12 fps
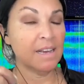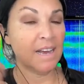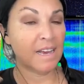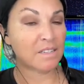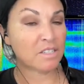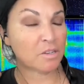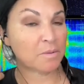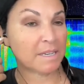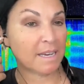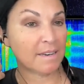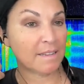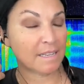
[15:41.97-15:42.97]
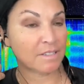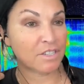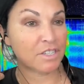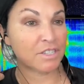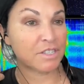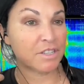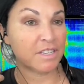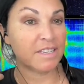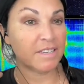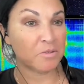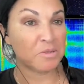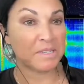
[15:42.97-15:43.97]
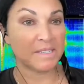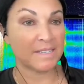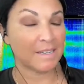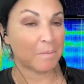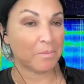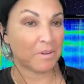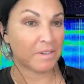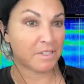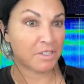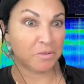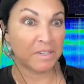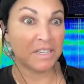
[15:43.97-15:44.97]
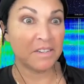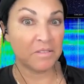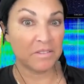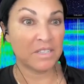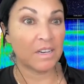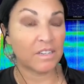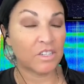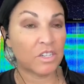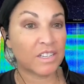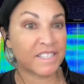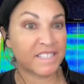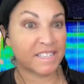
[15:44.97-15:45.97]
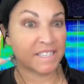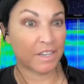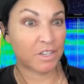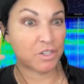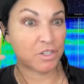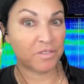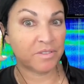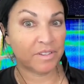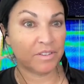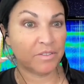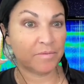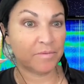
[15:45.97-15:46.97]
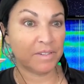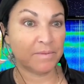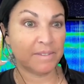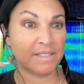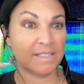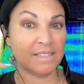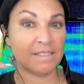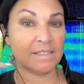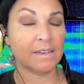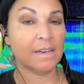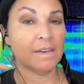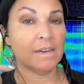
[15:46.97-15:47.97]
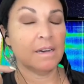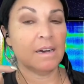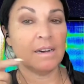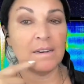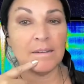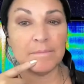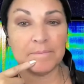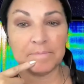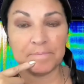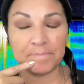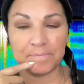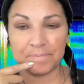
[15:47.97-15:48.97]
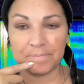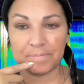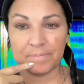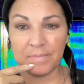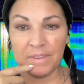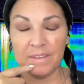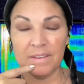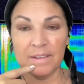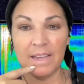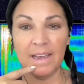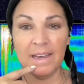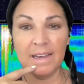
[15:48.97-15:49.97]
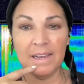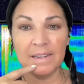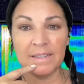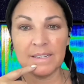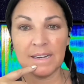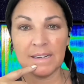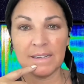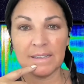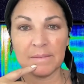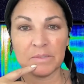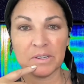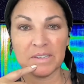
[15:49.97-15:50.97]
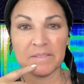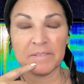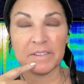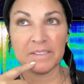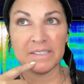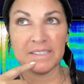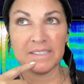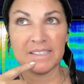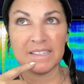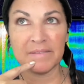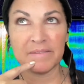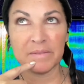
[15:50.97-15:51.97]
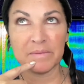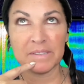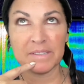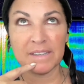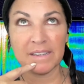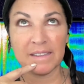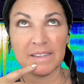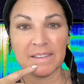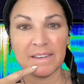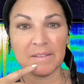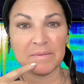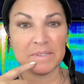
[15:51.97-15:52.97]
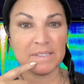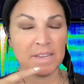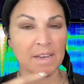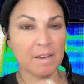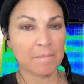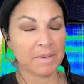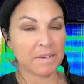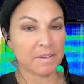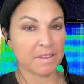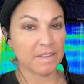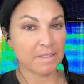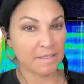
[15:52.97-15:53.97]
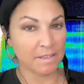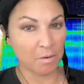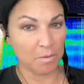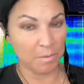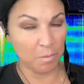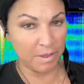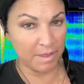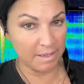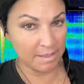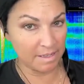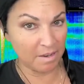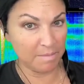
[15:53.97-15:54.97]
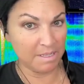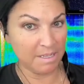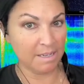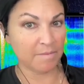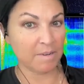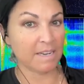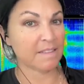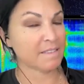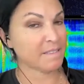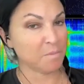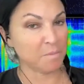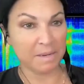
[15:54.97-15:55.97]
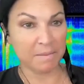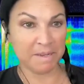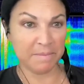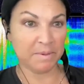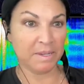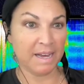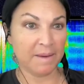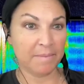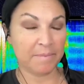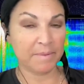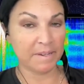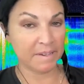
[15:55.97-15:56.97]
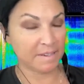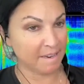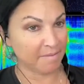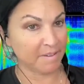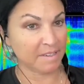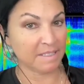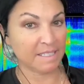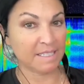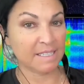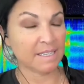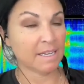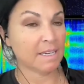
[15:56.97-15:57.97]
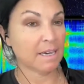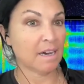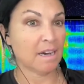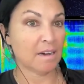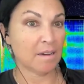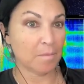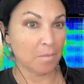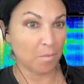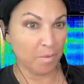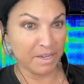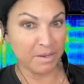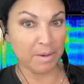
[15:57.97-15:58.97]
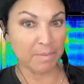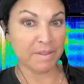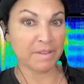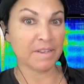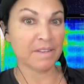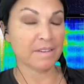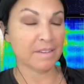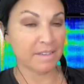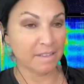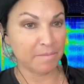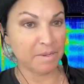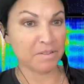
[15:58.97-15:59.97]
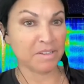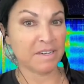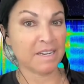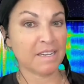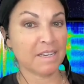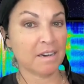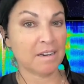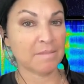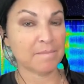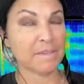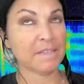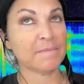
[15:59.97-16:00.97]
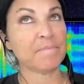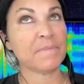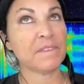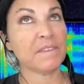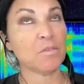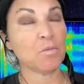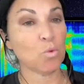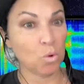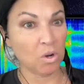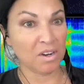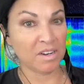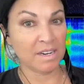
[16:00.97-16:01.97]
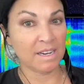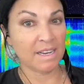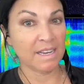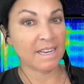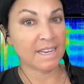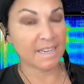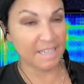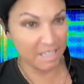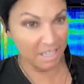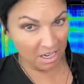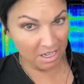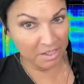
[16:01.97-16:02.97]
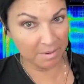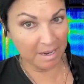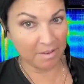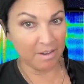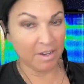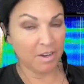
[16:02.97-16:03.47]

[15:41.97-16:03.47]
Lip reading: And so again, that's just the ears. It's temporary. It's your ears adjusting to the new frequencies. I'm trying to feel in and see if there was, I think that was, but so when this comes in, right, this can wake people up. It can definitely wake you up in the middle of the night, or it can knock you out.